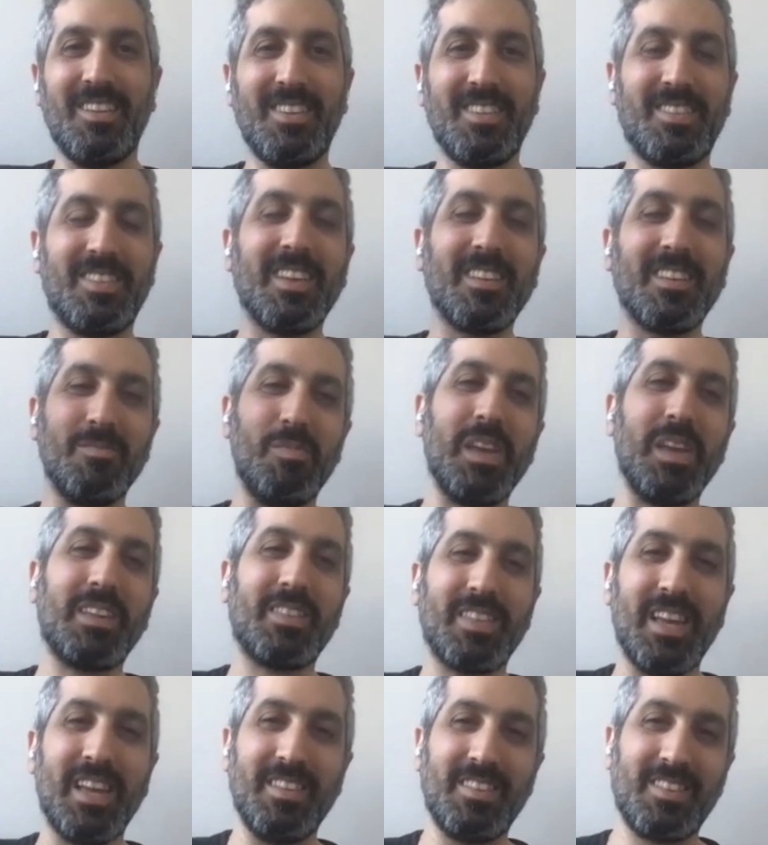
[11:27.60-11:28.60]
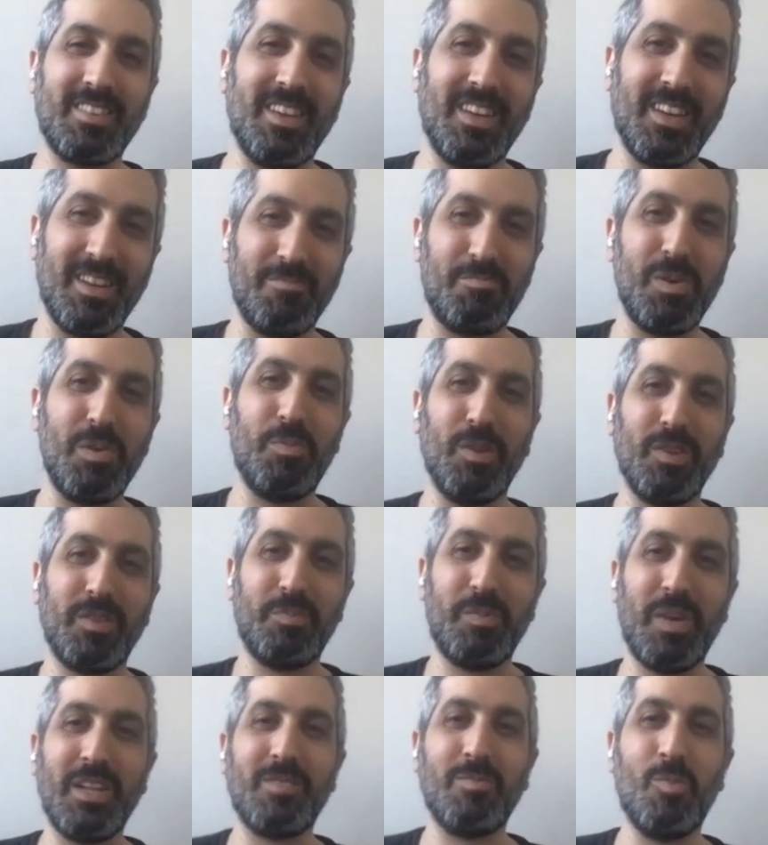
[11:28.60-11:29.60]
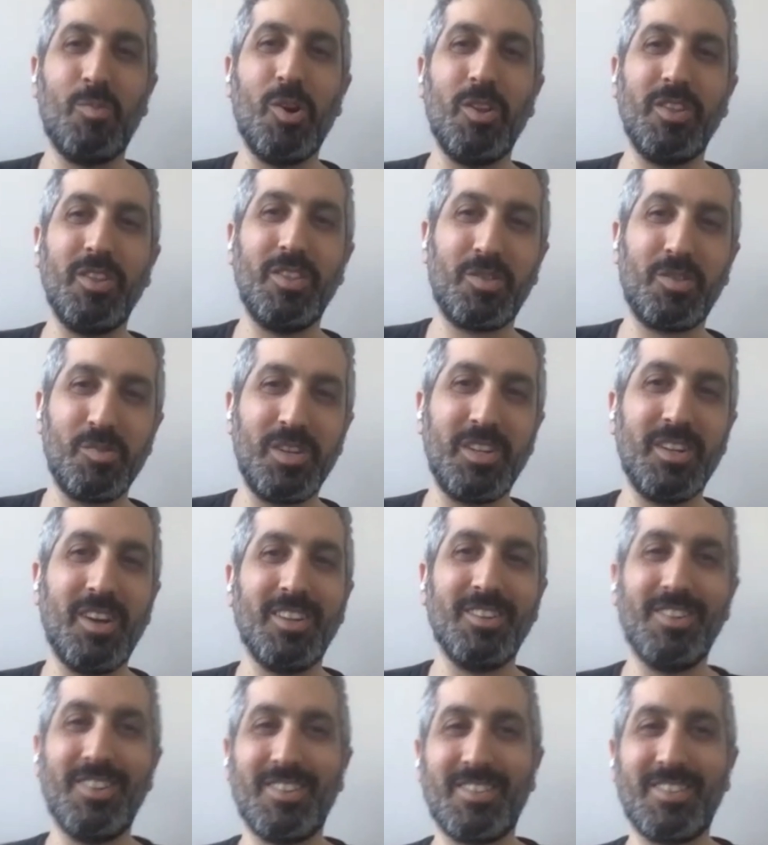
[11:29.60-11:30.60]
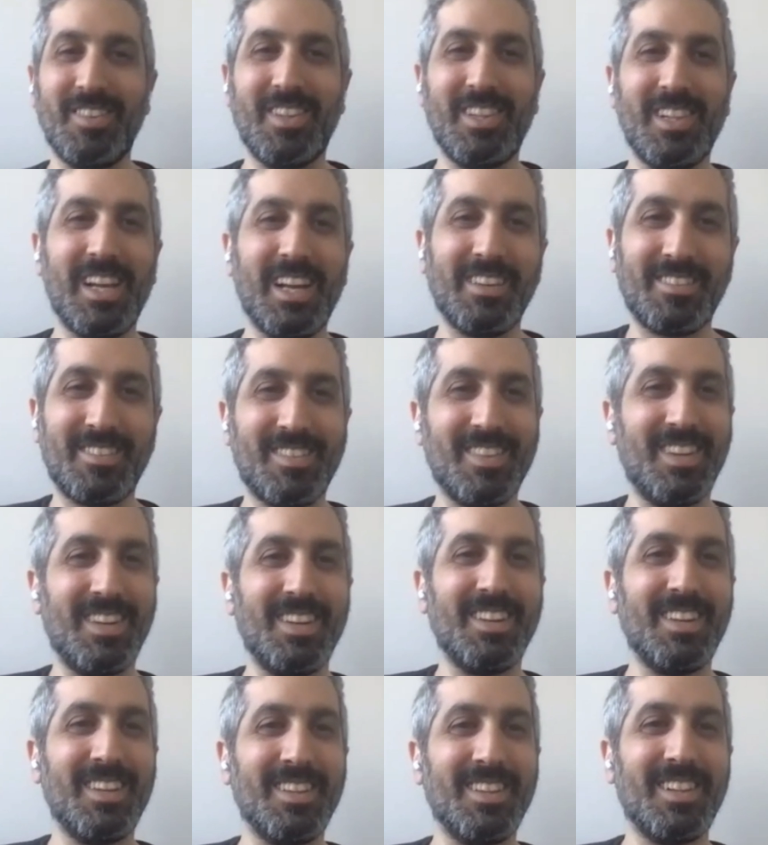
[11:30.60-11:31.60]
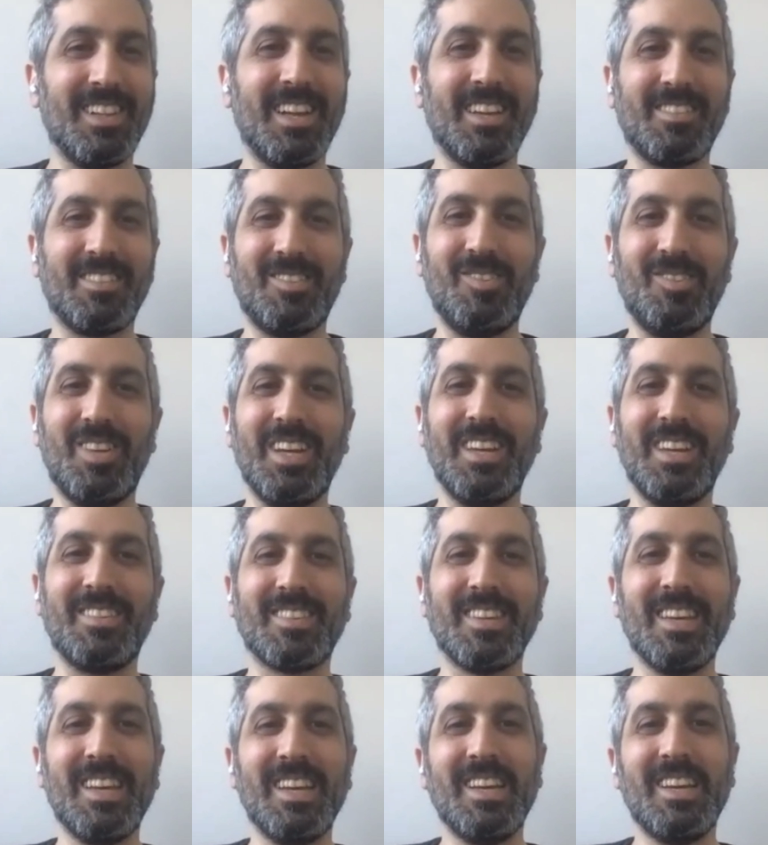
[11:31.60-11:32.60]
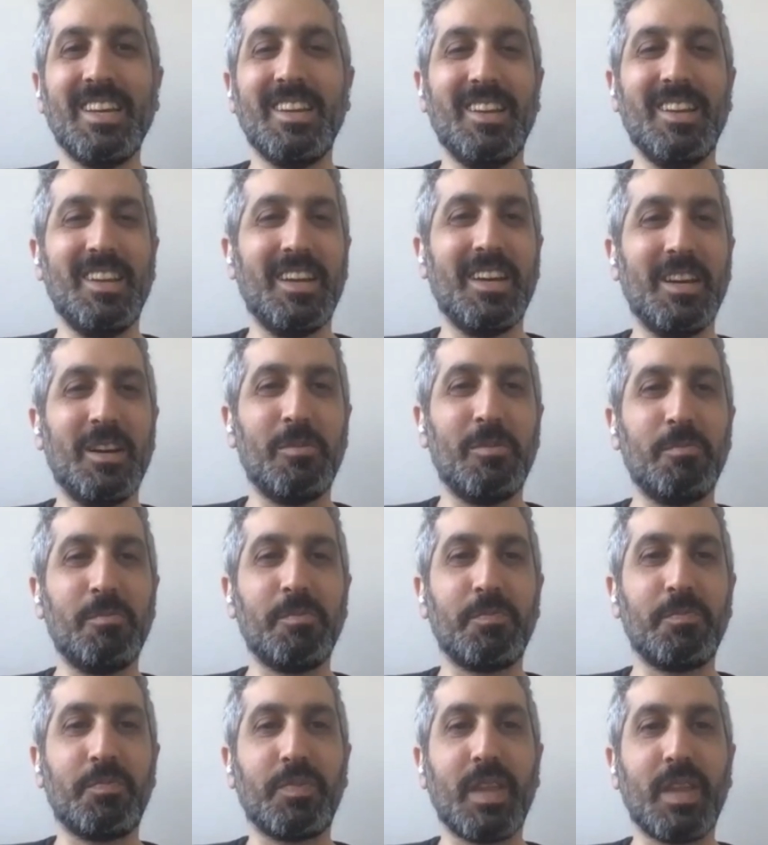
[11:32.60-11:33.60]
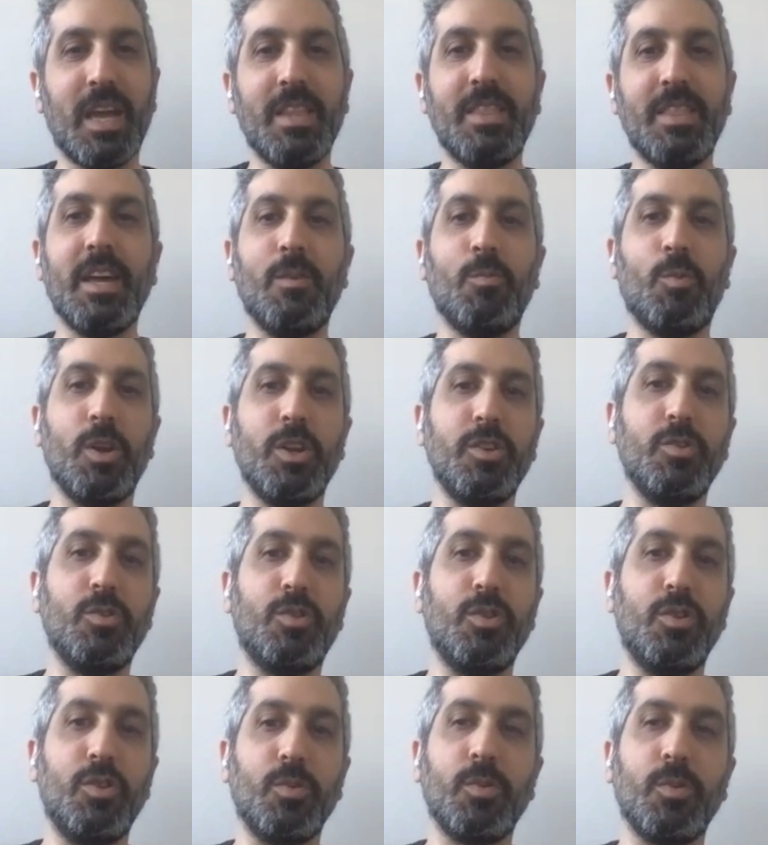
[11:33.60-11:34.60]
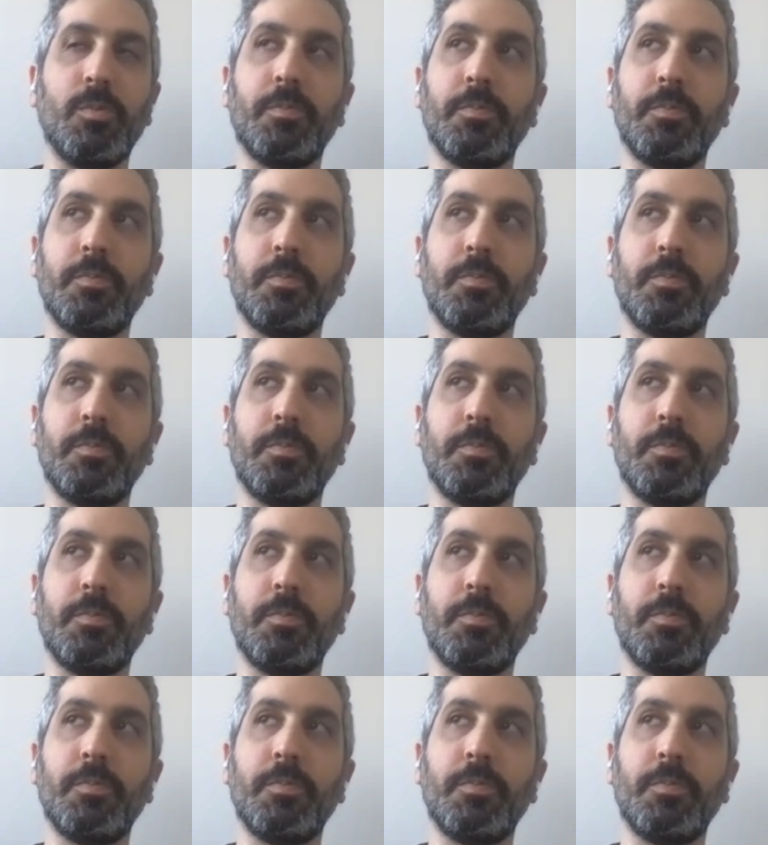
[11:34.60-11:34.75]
this doesn't make sense. People spent more than $3 in the last 2 days. And then what do you do?